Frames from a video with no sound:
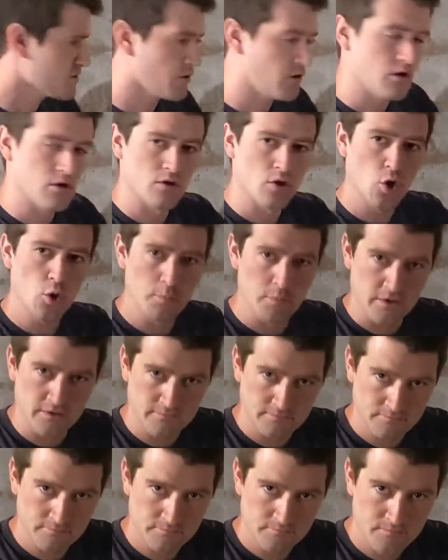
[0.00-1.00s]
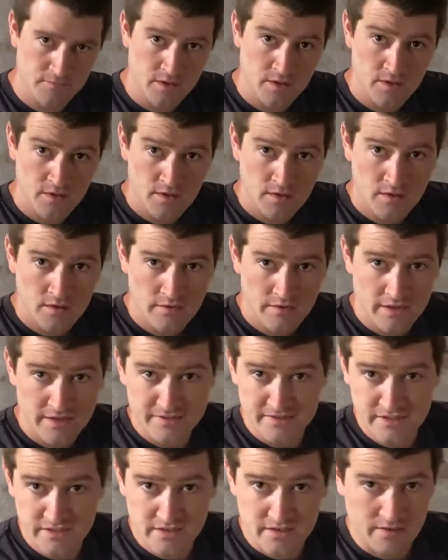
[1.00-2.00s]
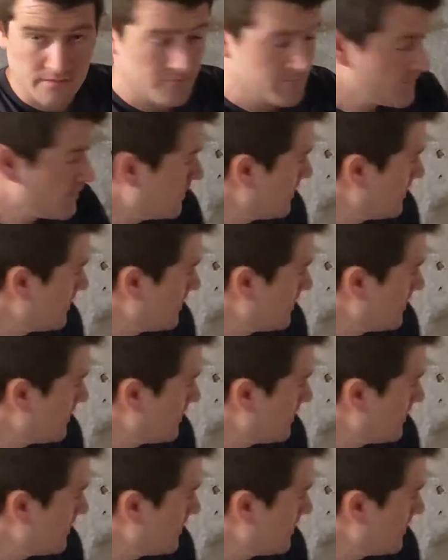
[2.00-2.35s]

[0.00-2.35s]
they're all open, the idea